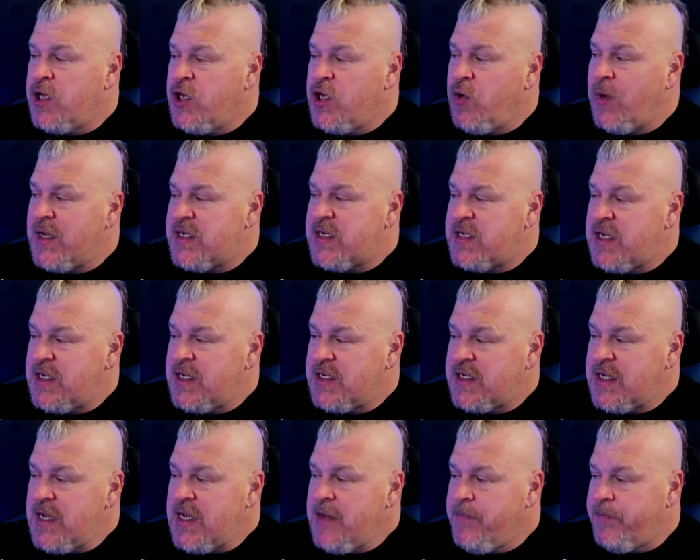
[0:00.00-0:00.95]
U S T
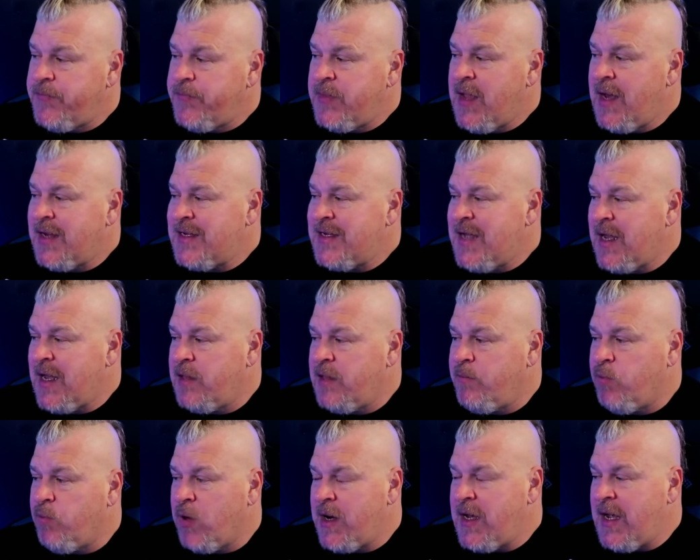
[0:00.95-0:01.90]
C, not exactly
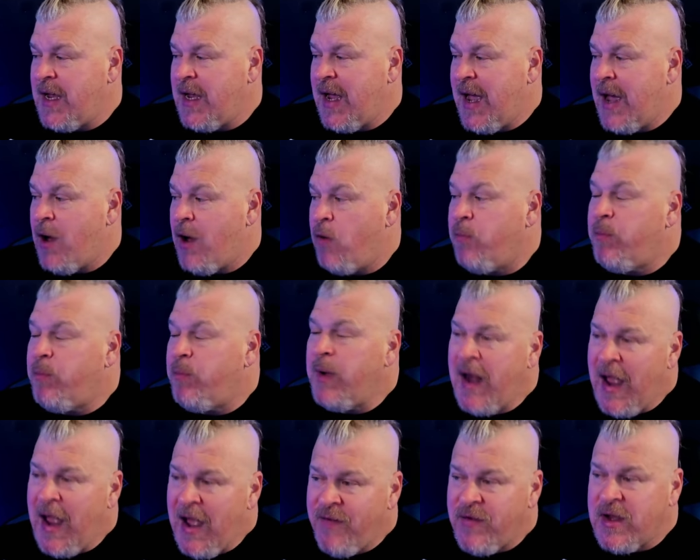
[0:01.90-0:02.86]
breaking out,
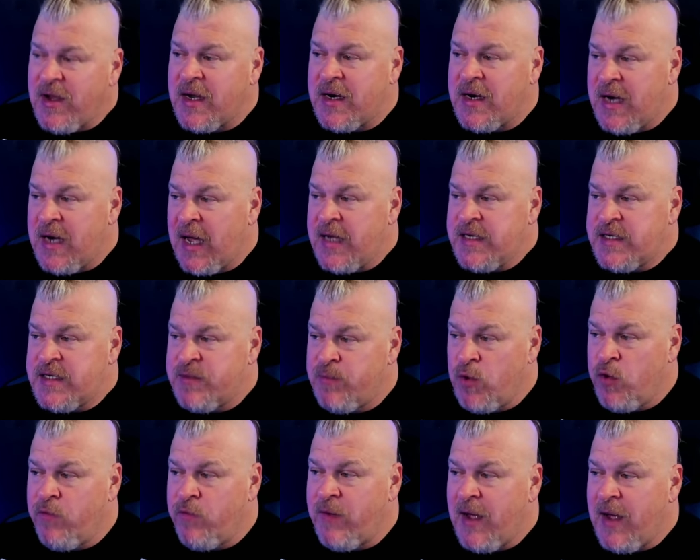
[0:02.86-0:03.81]
but having a nice
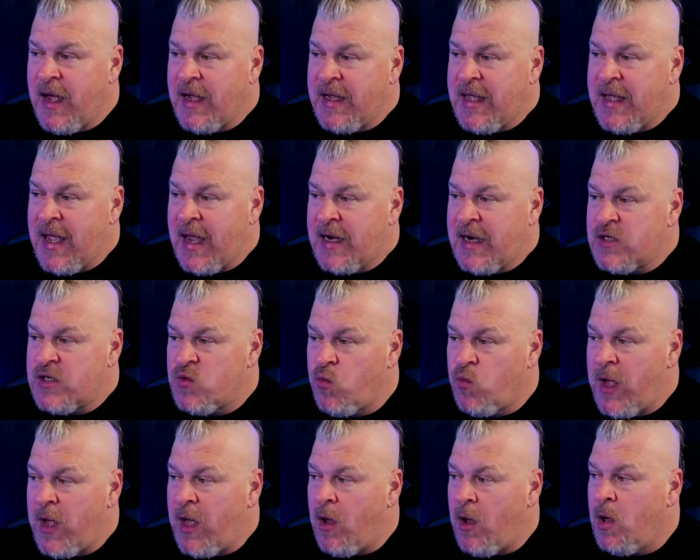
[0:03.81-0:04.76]
move again as
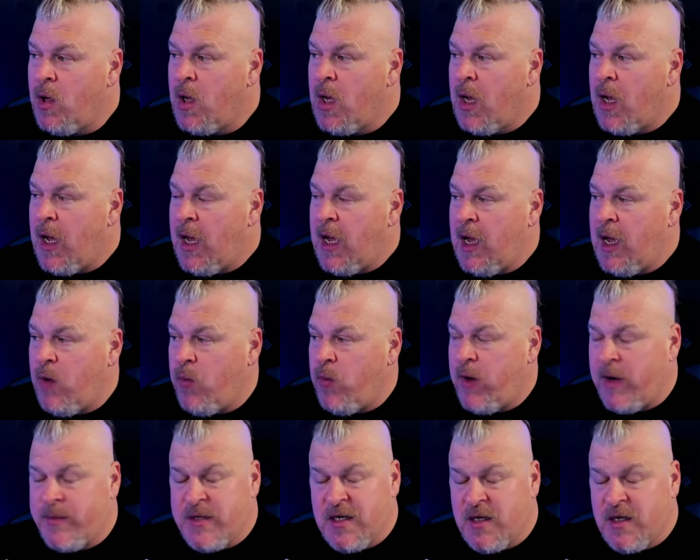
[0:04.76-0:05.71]
well. Uh,
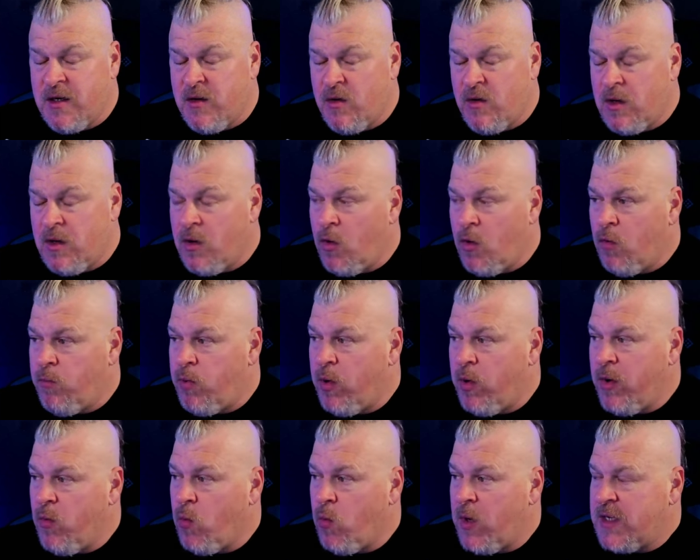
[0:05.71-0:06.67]
went up to zero
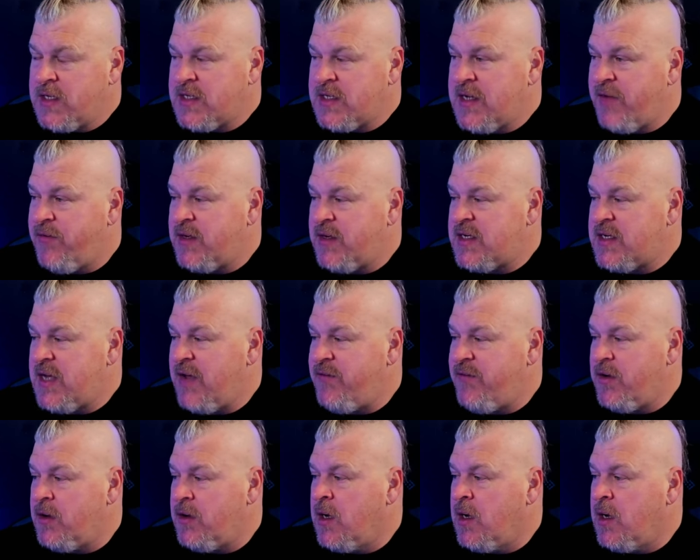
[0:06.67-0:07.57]
point one seven seven